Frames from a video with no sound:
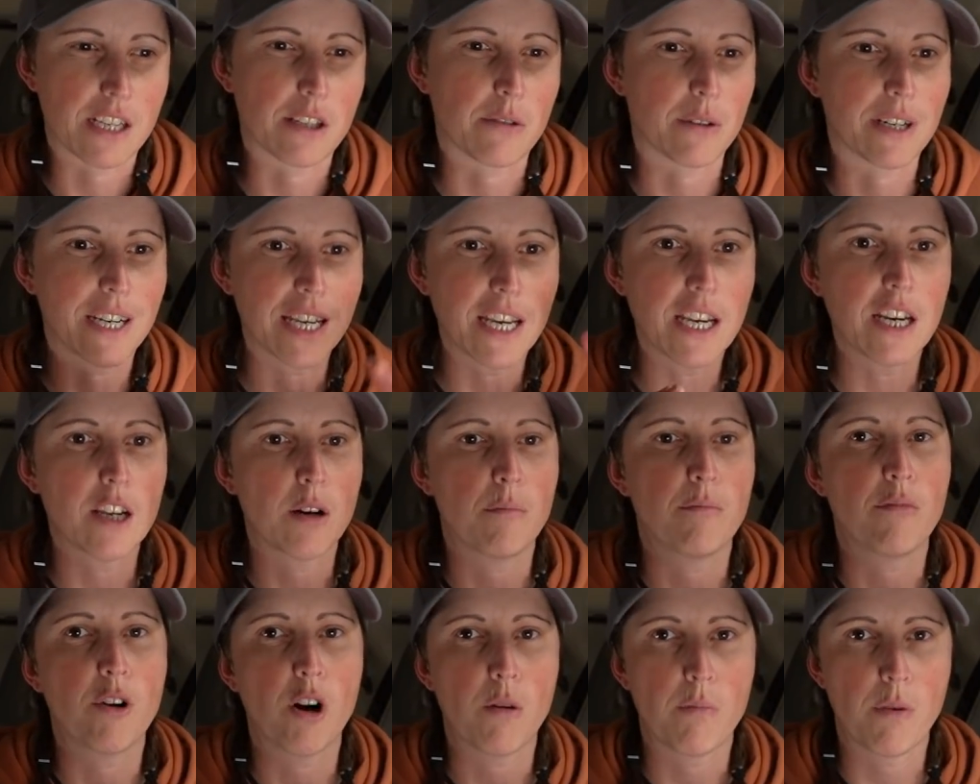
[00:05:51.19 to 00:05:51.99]
So I need a
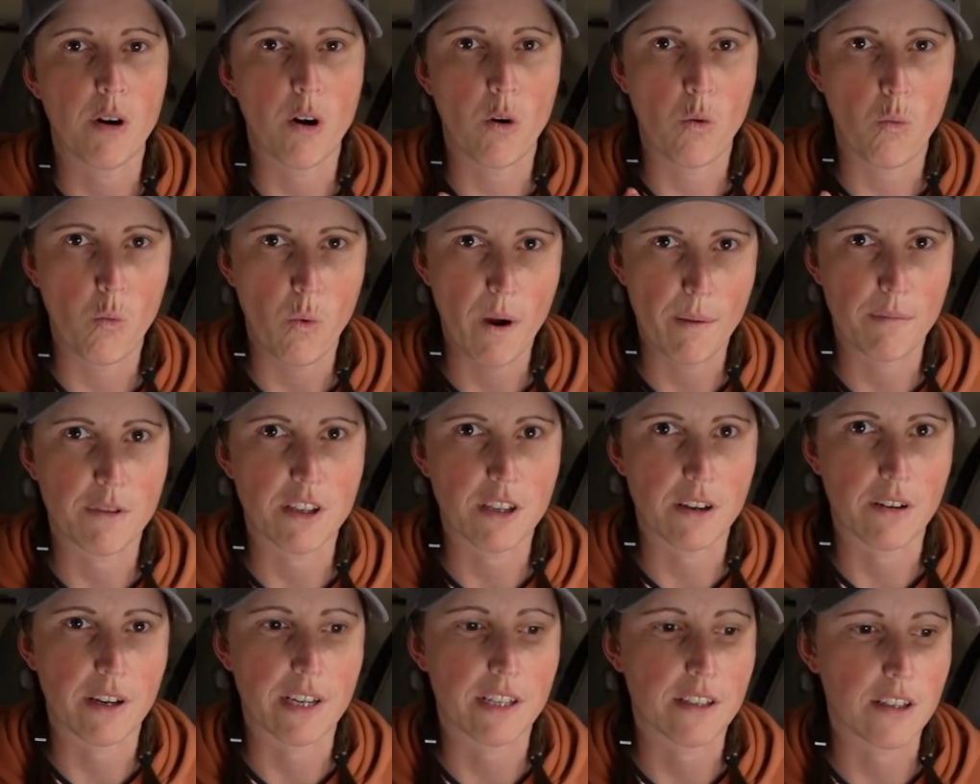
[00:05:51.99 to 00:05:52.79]
proper
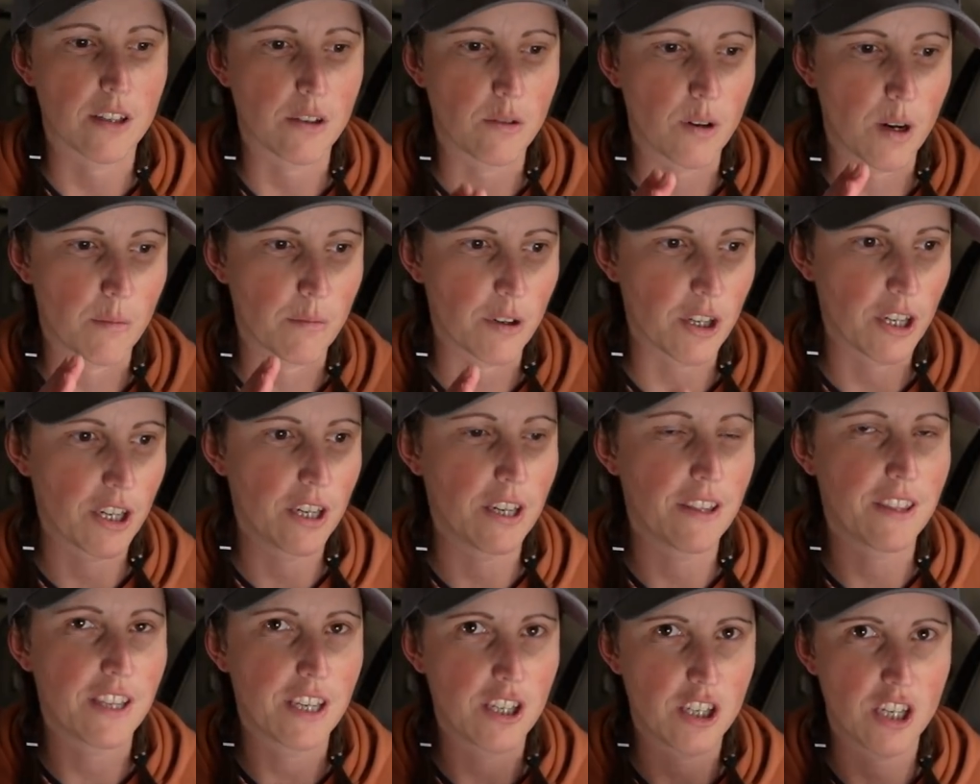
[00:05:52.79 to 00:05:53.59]
website. So I'm
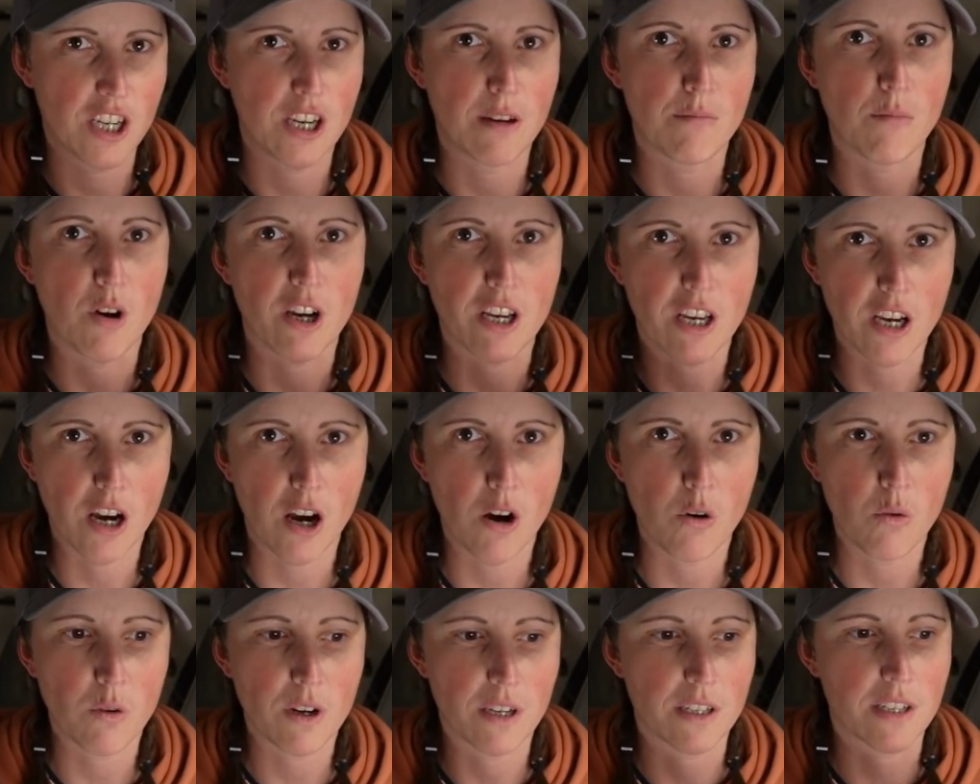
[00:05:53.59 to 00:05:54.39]
gonna, this year, my
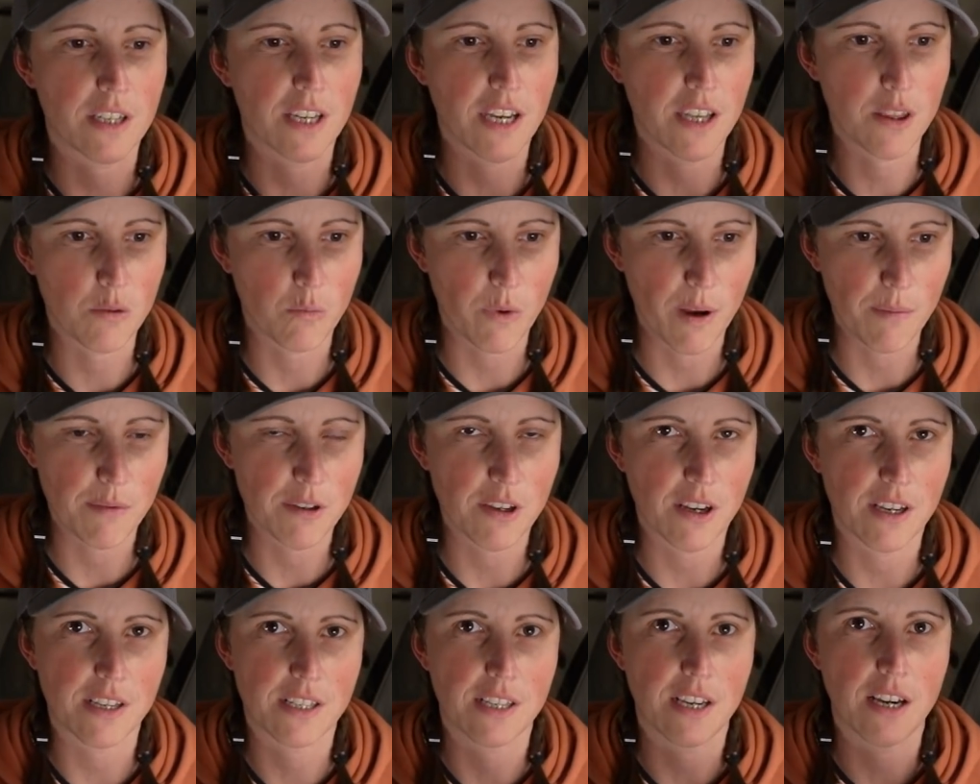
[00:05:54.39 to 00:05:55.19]
goal is to get the
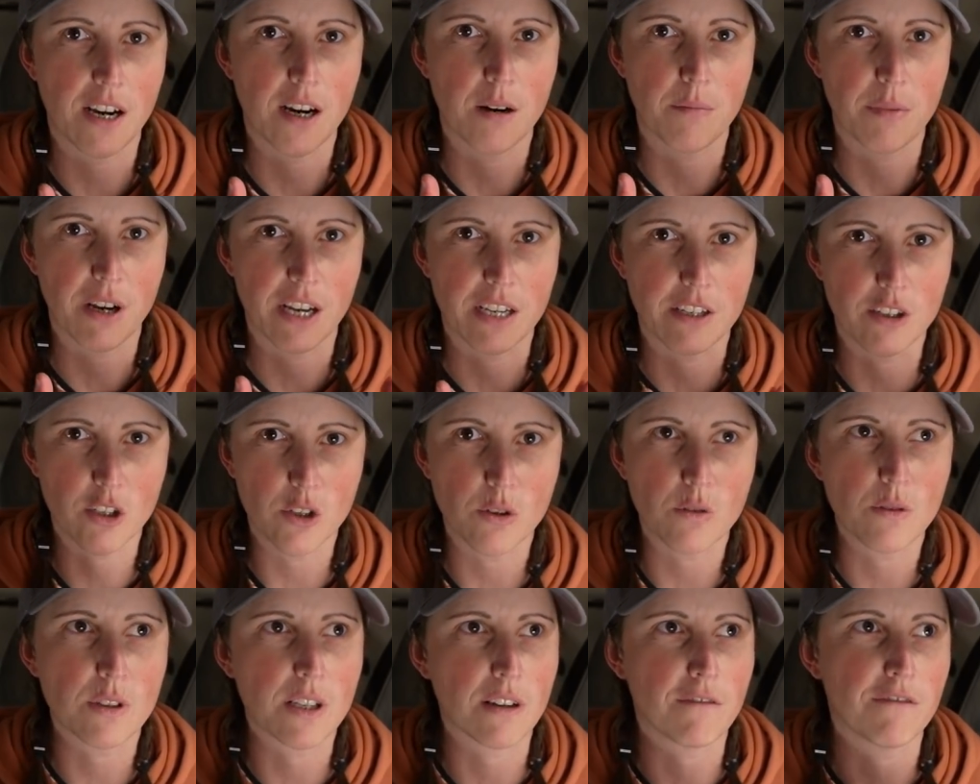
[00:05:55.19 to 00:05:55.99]
website set up and
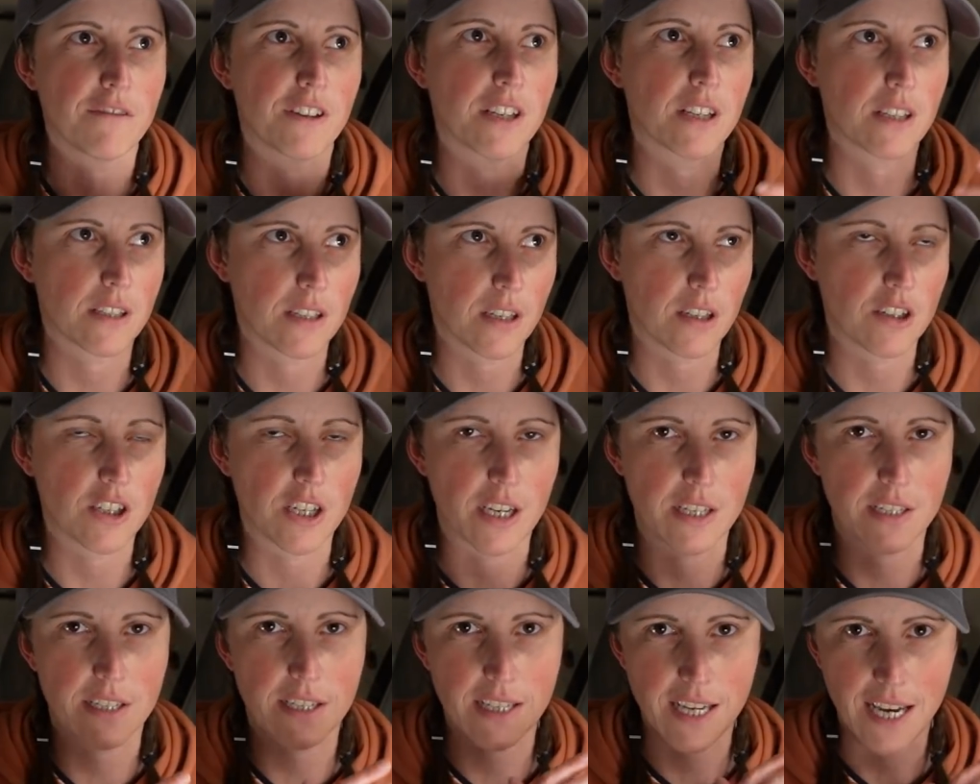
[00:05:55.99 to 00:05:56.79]
do something such
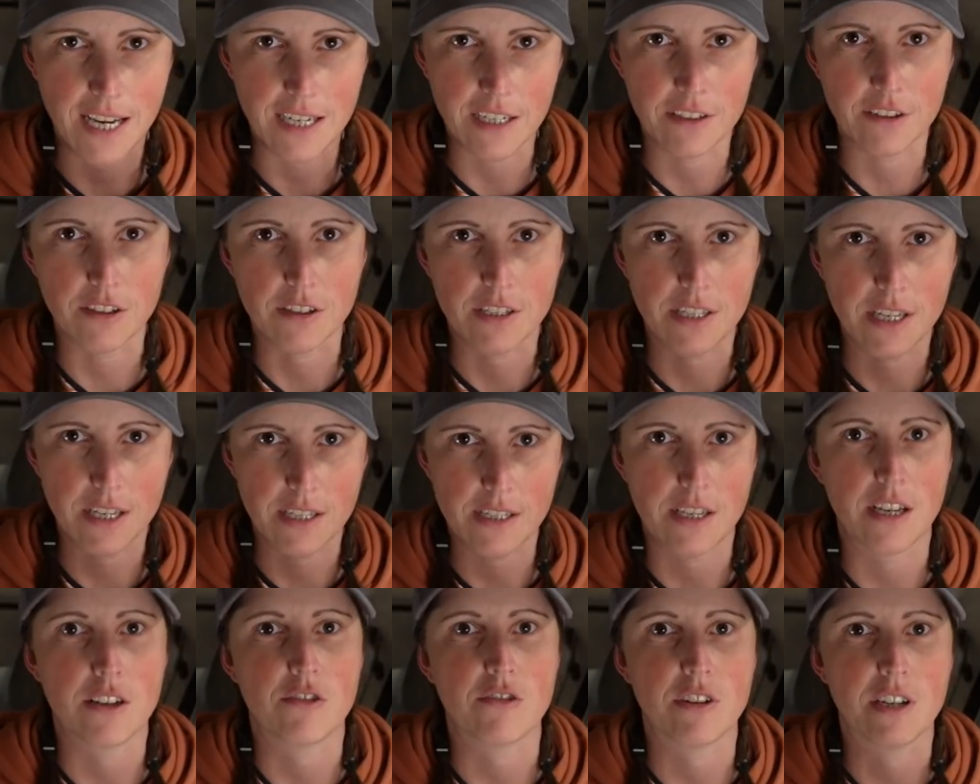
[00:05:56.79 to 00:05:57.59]
as calendars,
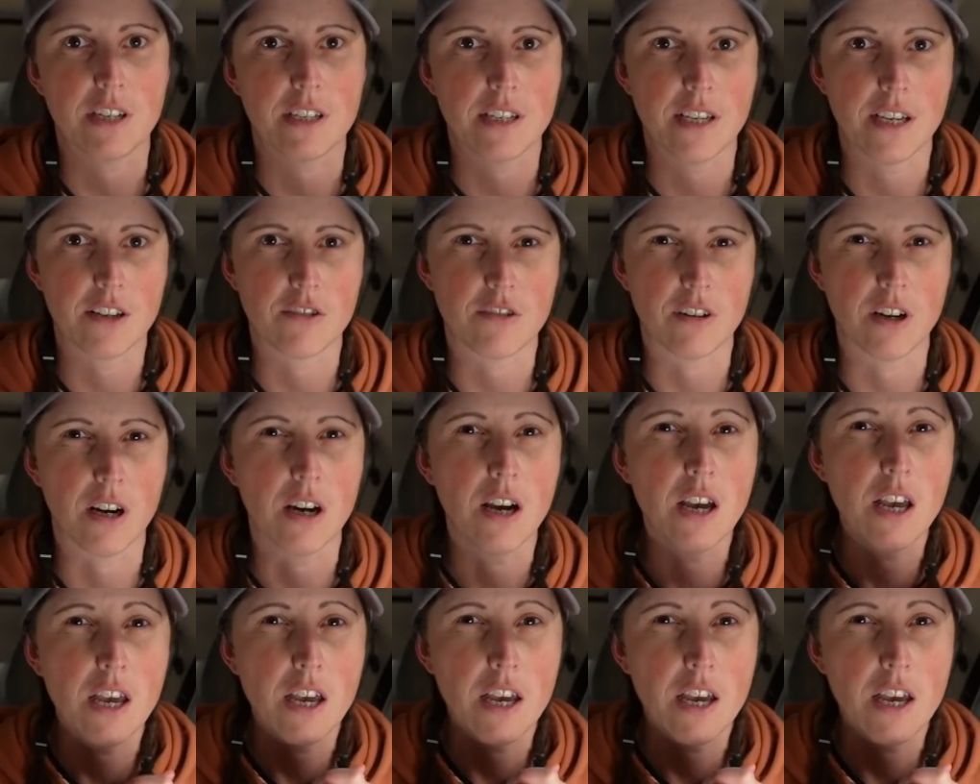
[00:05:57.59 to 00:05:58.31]
etc, etc.